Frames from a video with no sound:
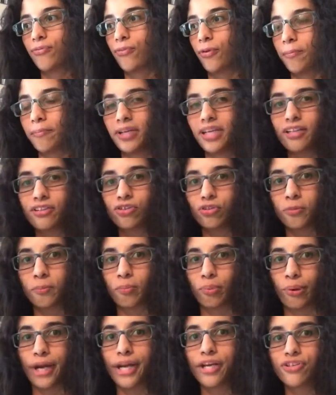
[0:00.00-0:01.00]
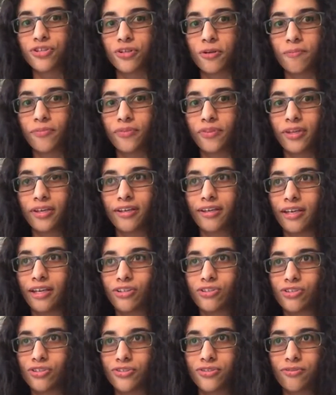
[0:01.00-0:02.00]
for me to break something,
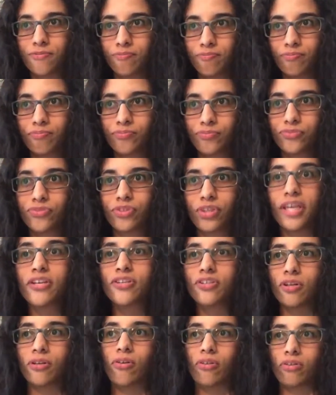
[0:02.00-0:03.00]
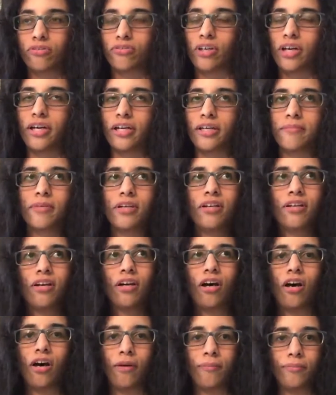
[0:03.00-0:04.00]
it just takes a long time.
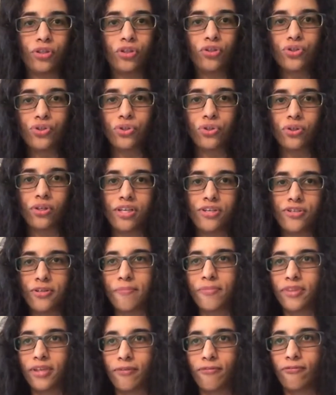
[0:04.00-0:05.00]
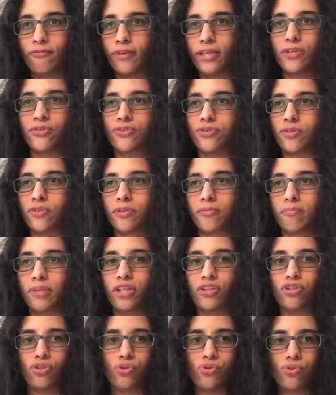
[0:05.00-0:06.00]
Usually something fails on
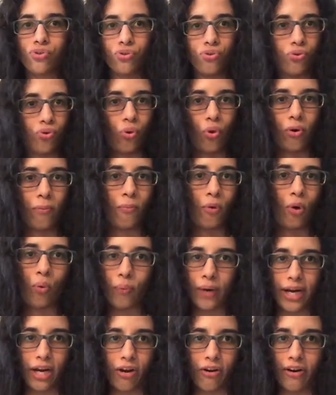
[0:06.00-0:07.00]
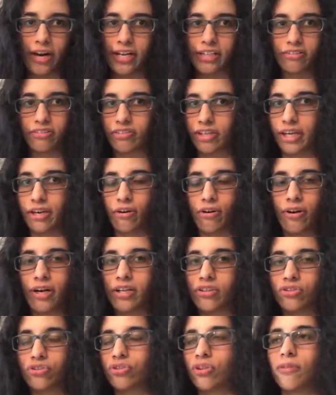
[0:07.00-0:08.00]
me due to normal wear and
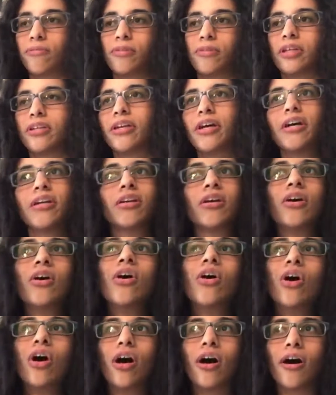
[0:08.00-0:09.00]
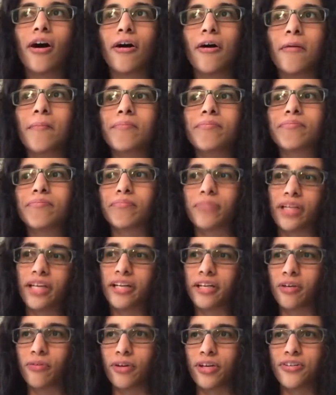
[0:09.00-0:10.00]
tear and stuff like that.
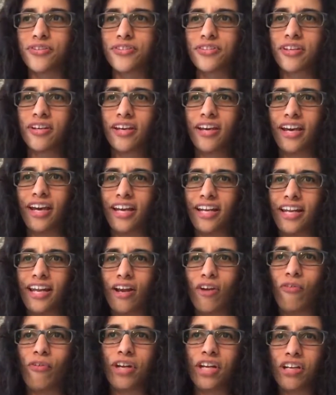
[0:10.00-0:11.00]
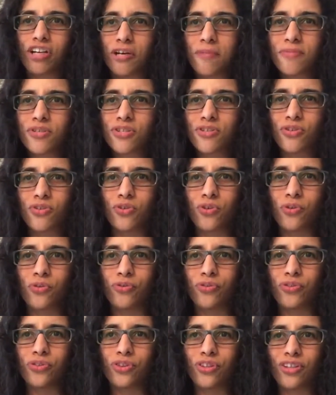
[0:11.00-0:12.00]
But anyways, and then when it comes to